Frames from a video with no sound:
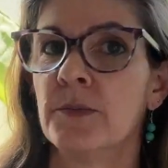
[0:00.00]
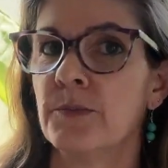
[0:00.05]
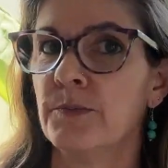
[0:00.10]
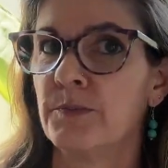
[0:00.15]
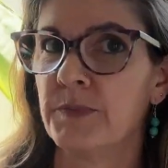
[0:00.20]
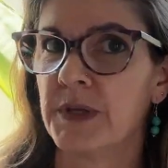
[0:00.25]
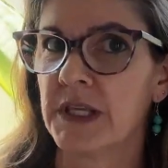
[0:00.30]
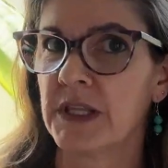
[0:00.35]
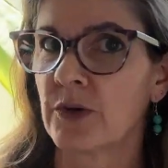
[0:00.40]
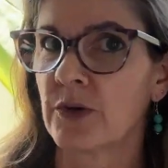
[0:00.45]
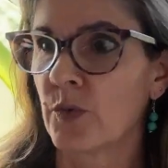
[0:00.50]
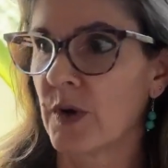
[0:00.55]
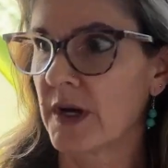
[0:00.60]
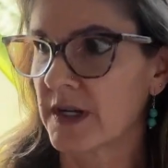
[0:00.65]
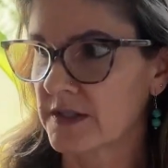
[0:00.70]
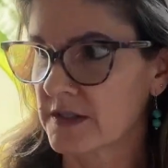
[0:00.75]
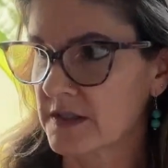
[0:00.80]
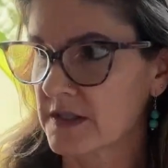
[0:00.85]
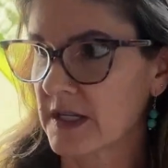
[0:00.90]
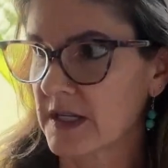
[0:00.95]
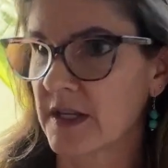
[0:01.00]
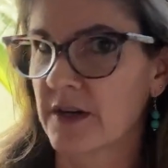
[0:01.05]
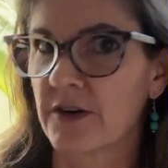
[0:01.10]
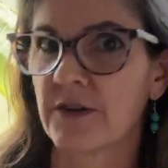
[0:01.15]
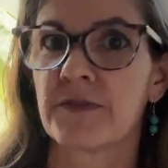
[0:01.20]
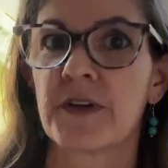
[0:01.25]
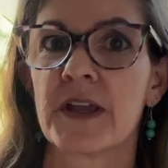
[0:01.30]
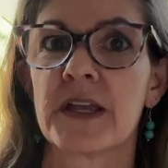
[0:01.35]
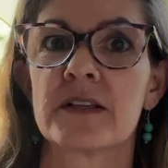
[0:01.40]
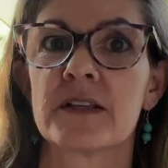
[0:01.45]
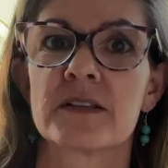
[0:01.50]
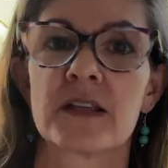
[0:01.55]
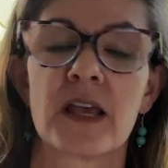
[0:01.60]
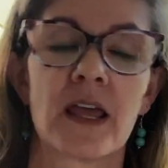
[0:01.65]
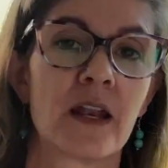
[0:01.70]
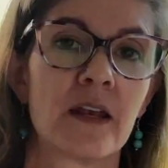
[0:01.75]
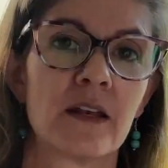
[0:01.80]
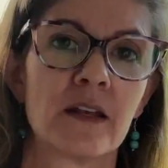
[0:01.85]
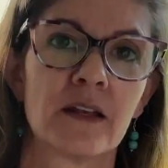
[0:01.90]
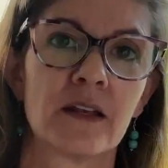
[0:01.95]
be the one to interface
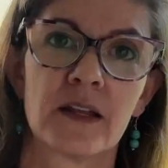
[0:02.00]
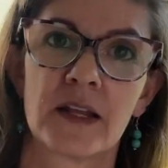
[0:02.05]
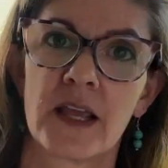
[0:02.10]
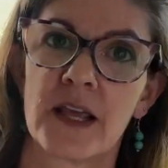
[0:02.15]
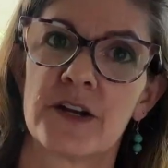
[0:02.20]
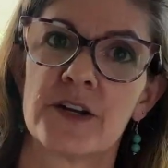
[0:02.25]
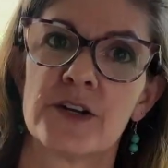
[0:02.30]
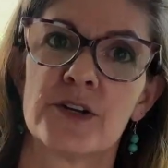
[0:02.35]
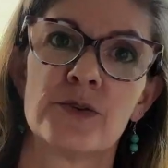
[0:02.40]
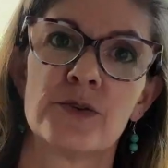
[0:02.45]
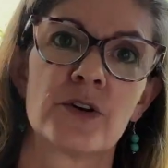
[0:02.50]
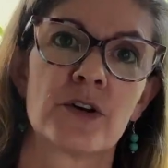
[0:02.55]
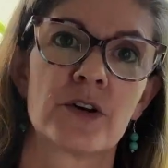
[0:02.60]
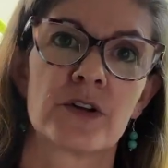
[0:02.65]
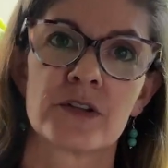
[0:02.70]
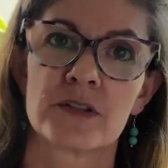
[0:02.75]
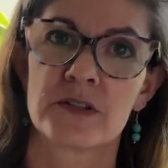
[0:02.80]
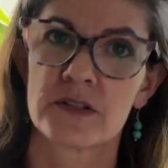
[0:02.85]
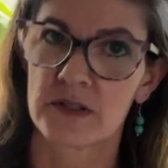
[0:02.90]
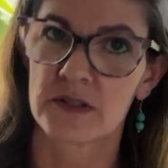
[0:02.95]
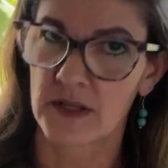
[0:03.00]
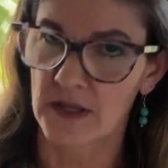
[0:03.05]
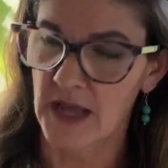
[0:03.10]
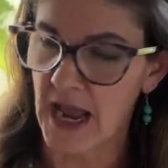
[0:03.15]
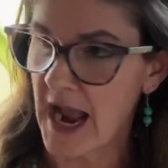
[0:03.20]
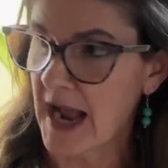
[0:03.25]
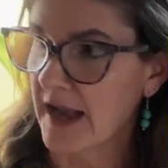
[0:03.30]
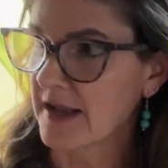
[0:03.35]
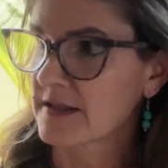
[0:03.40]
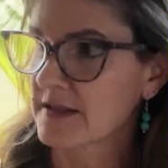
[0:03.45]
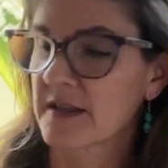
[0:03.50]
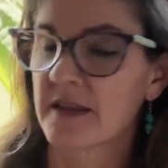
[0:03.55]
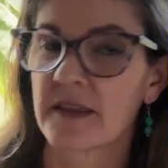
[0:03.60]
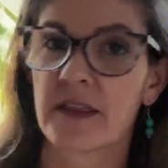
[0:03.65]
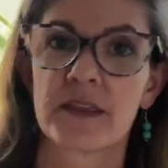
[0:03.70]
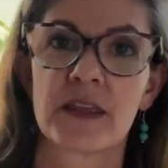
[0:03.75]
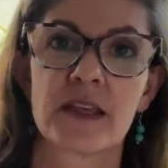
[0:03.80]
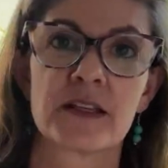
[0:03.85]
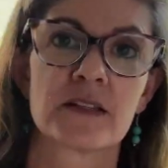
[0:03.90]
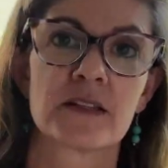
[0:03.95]
and get a new nurse, ask
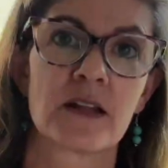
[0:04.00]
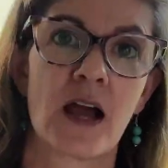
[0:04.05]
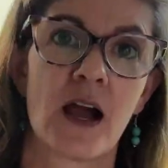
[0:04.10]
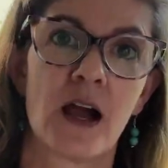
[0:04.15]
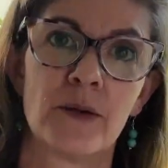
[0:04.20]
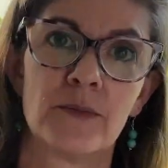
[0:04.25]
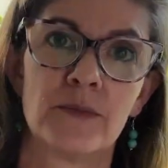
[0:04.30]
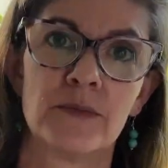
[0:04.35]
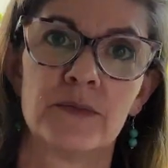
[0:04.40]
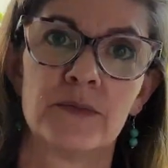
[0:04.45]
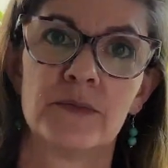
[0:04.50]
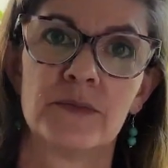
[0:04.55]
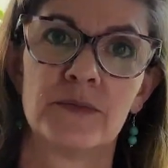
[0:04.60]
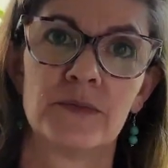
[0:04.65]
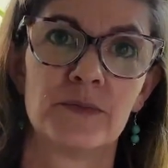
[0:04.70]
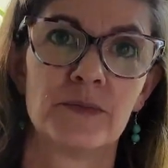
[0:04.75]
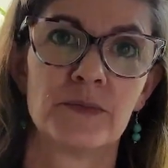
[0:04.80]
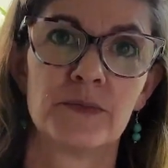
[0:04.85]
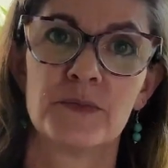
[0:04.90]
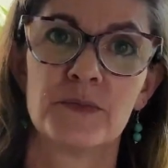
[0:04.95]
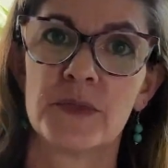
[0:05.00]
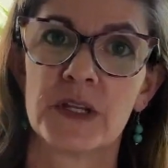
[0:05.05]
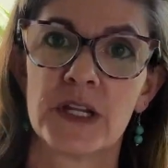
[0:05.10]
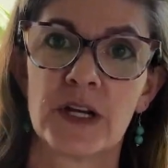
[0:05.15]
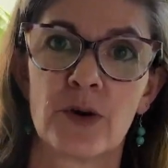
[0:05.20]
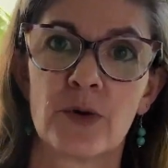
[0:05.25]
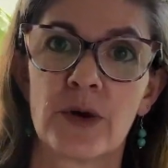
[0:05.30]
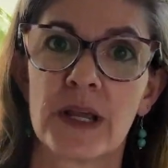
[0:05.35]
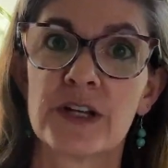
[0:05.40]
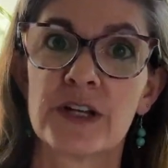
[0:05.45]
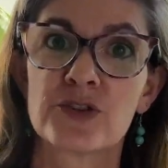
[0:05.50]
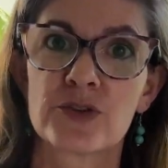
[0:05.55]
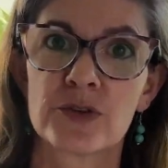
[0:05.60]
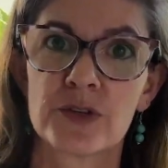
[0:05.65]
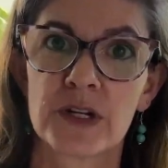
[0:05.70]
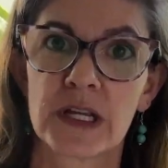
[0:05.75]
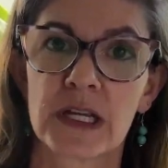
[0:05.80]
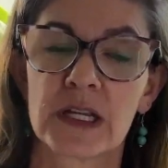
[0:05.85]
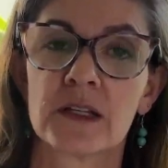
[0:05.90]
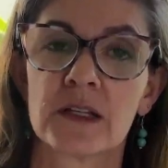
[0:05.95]
that they stop,
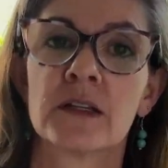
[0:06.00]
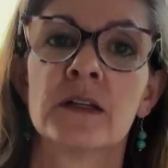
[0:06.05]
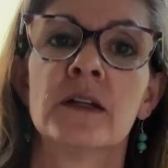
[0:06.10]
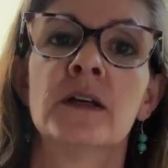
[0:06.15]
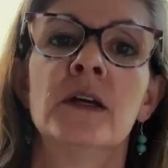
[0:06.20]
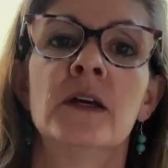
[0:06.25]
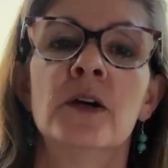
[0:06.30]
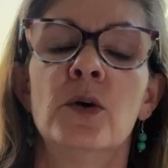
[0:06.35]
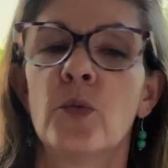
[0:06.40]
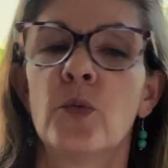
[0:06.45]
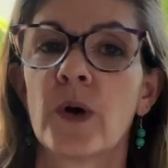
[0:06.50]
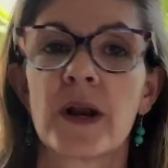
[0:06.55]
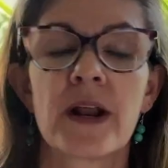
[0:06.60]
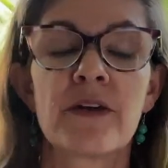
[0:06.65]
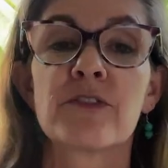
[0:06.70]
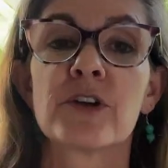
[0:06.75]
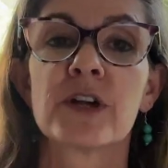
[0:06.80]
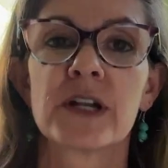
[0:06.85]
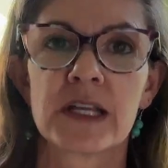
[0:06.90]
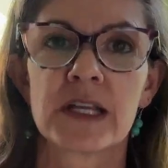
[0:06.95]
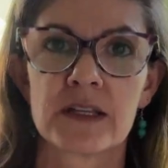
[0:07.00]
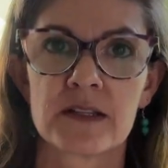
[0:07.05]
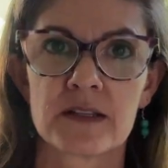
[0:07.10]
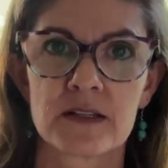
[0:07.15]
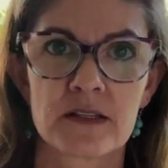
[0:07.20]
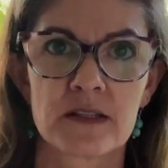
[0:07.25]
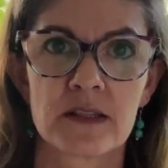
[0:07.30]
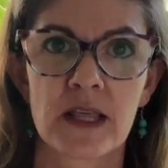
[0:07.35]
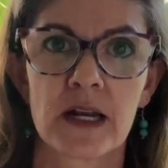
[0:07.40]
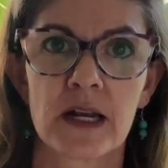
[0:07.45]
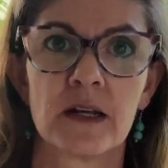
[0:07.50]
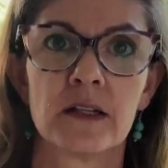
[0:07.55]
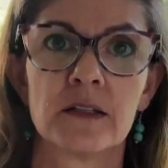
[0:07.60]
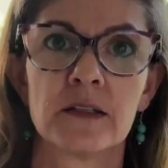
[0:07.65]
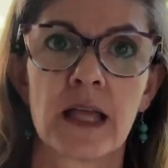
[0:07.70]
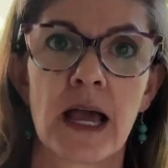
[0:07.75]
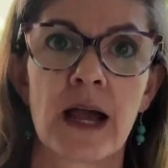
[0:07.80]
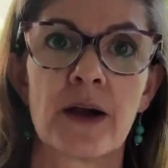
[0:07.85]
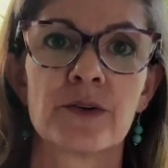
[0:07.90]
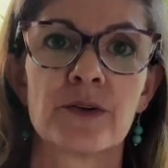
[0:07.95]
intruding, whatever it is that
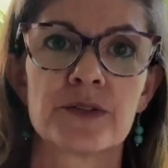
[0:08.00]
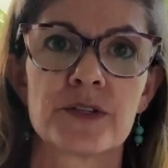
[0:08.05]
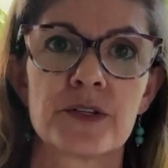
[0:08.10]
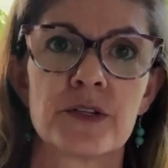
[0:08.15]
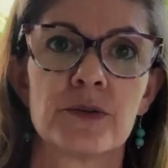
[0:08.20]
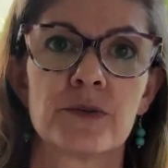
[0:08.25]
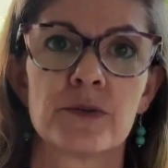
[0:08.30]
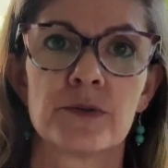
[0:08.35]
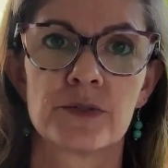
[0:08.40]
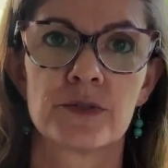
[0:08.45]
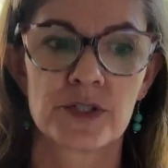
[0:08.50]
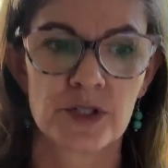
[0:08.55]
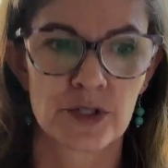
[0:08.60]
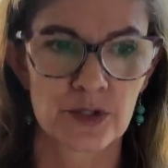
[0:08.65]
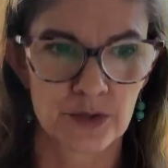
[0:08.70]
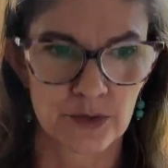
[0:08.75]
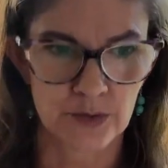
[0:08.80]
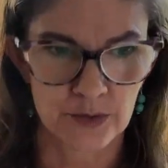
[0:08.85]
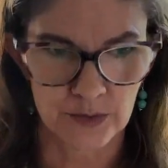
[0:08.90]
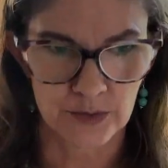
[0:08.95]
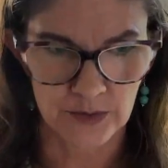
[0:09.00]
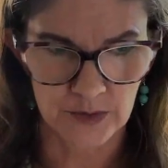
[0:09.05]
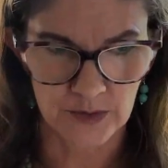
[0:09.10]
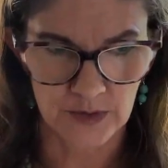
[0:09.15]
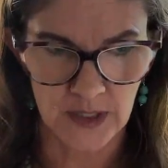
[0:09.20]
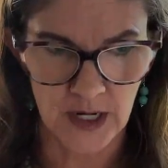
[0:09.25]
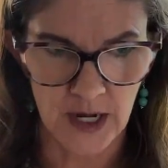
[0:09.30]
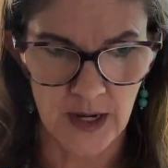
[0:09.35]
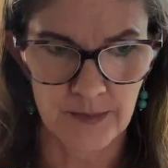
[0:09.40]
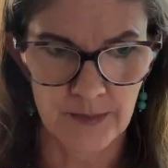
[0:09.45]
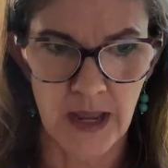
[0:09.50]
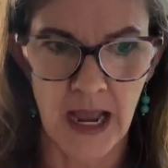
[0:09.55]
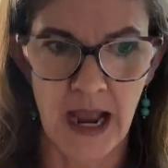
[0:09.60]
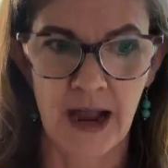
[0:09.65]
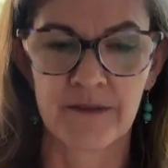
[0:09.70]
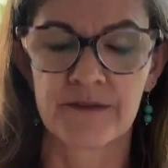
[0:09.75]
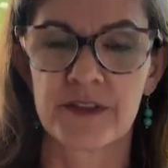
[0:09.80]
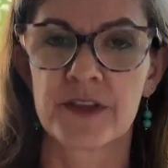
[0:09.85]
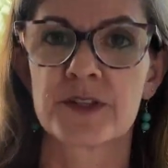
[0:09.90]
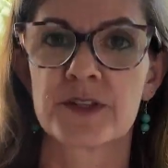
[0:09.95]
allows you to
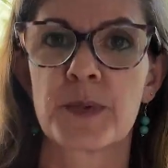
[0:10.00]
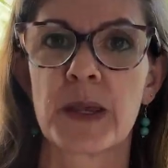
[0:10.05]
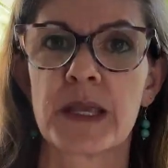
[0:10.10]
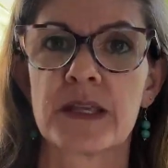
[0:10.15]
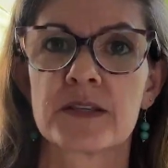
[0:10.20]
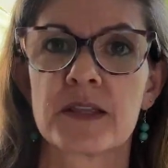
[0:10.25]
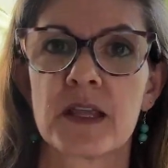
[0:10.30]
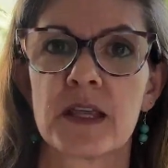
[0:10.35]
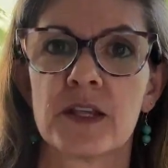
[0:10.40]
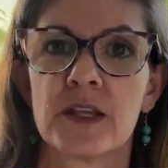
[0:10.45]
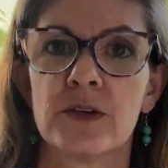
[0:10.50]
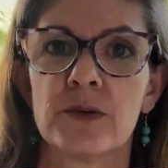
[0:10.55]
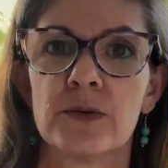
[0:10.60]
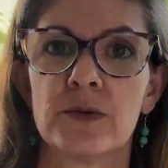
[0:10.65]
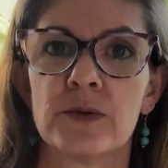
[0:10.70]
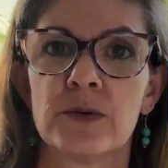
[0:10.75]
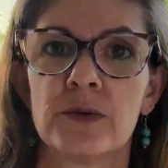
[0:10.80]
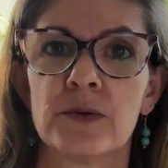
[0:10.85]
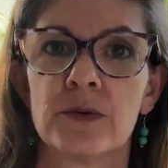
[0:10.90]
have the space that you